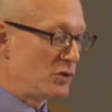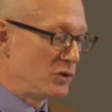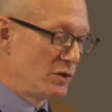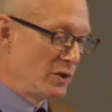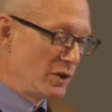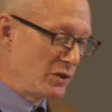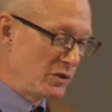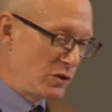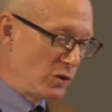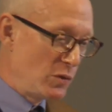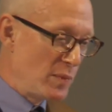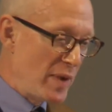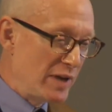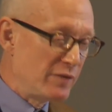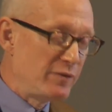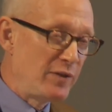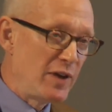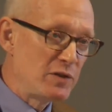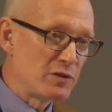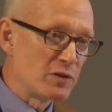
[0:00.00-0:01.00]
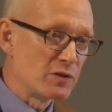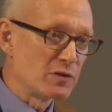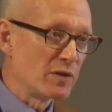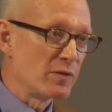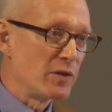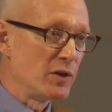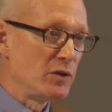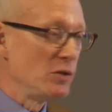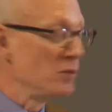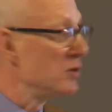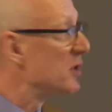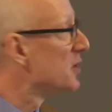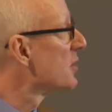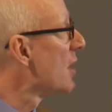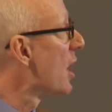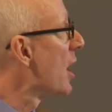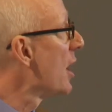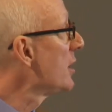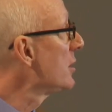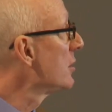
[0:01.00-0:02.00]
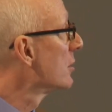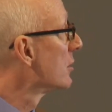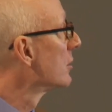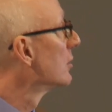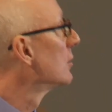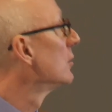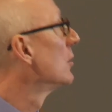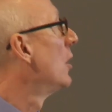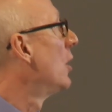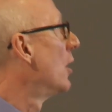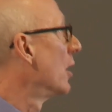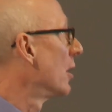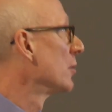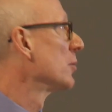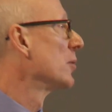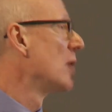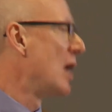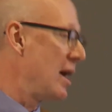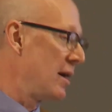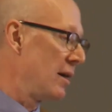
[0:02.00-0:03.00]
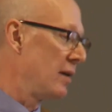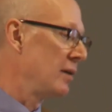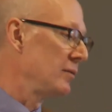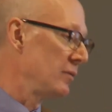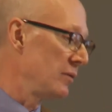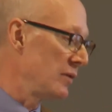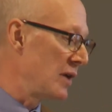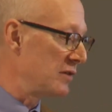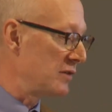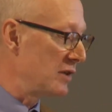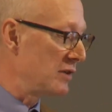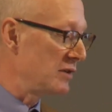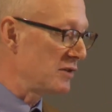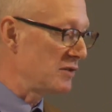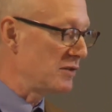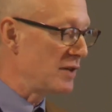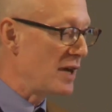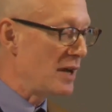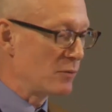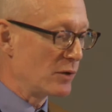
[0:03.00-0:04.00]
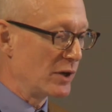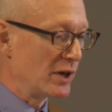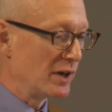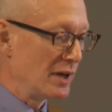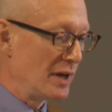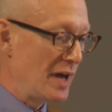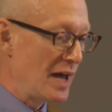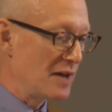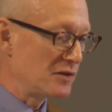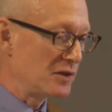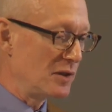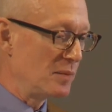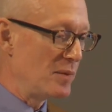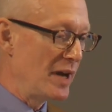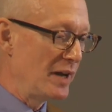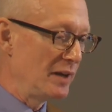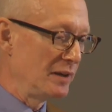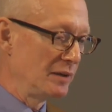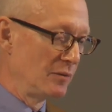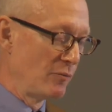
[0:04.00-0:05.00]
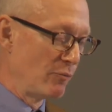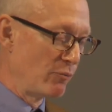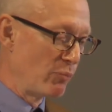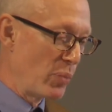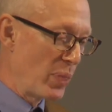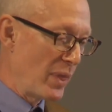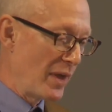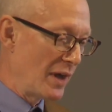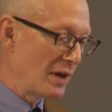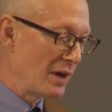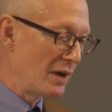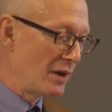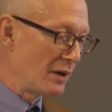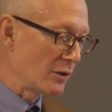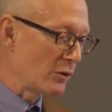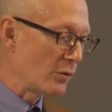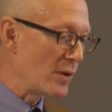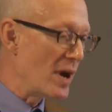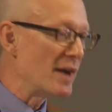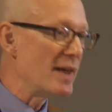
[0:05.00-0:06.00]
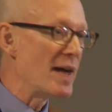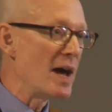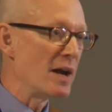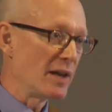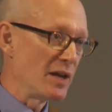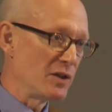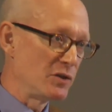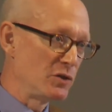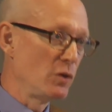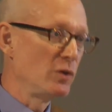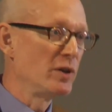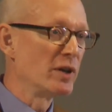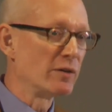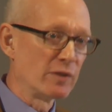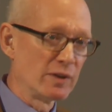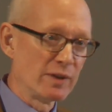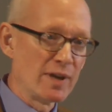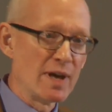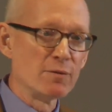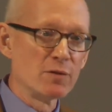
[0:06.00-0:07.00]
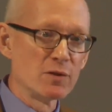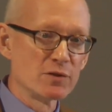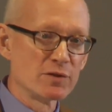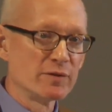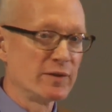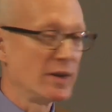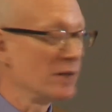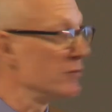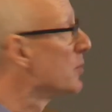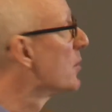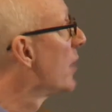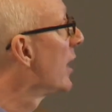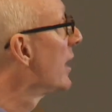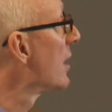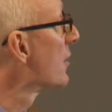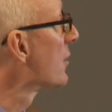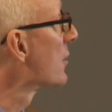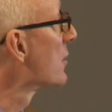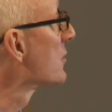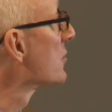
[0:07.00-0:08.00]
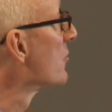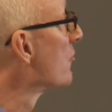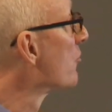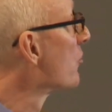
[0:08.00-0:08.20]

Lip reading: The two main features of the new design are, as I just said, we're going to estimate crowd out at 2 different levels of giving by others,